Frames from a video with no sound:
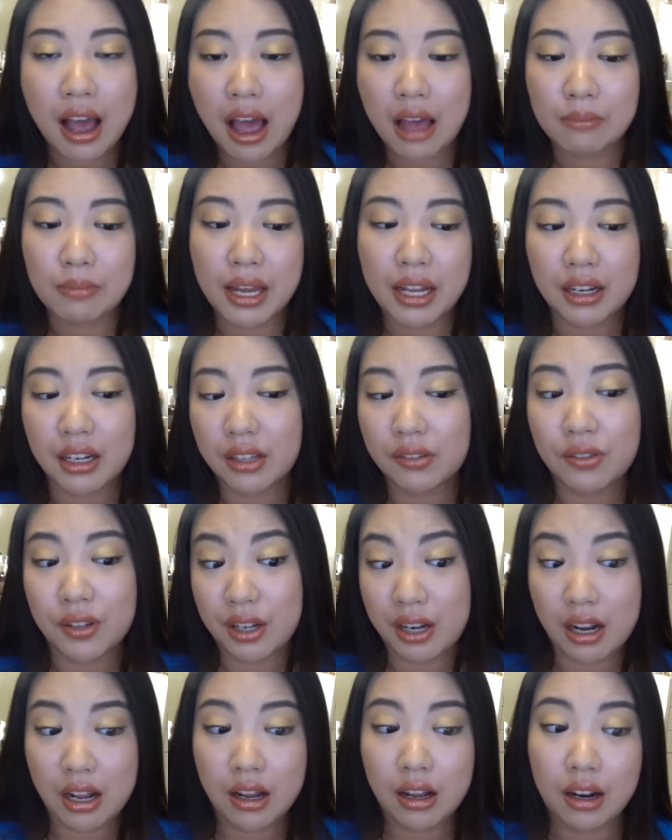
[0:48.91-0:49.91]
I might leave
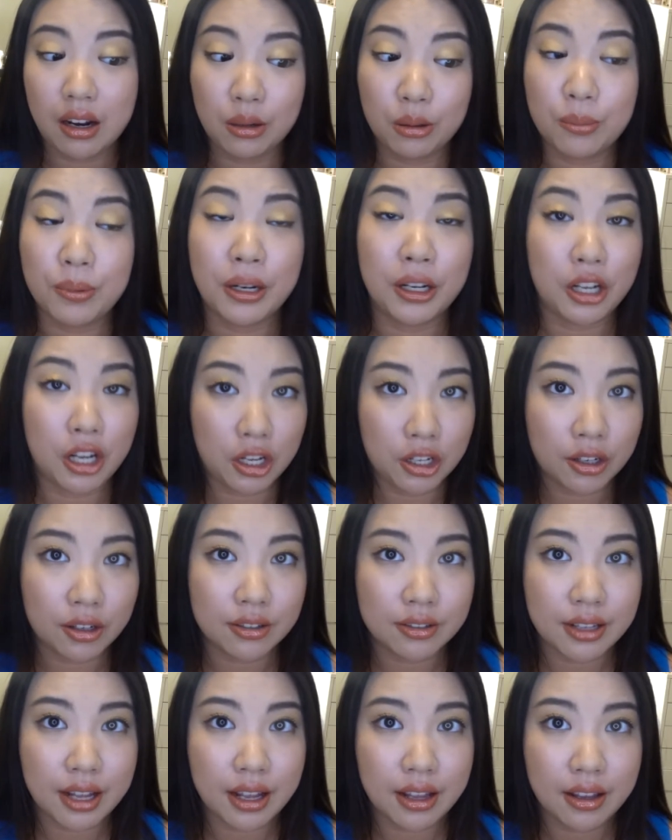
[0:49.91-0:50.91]
it on a little bit
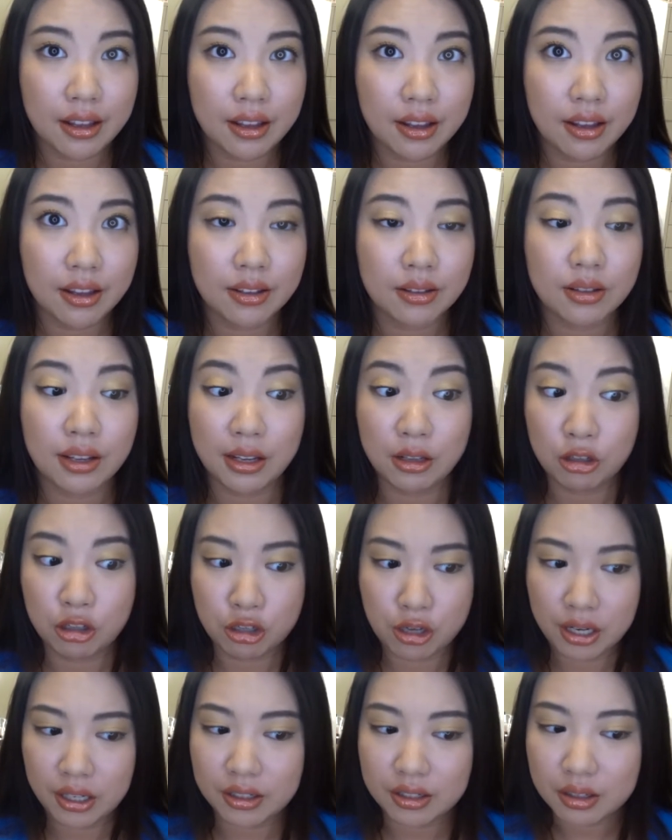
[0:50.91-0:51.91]
longer than it
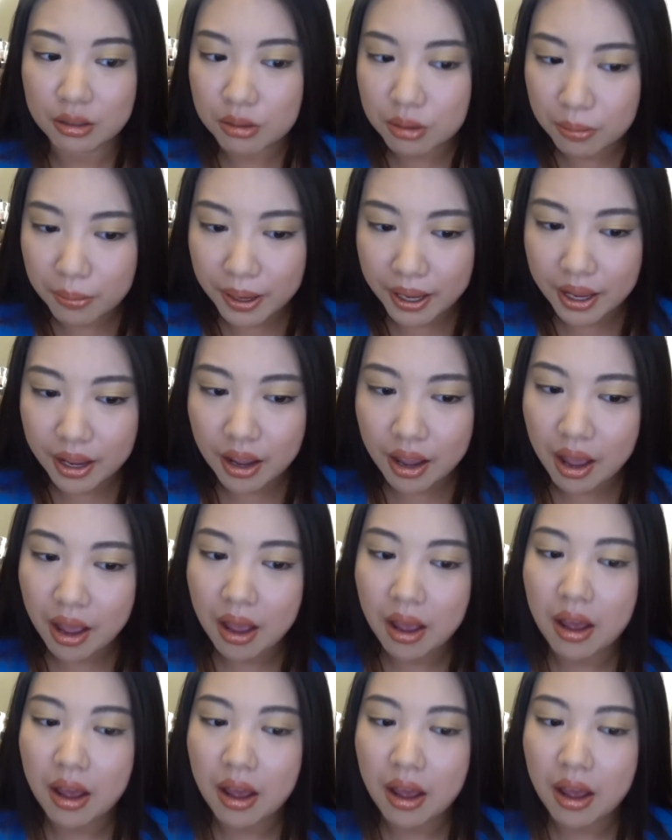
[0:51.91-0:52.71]
instructed to to be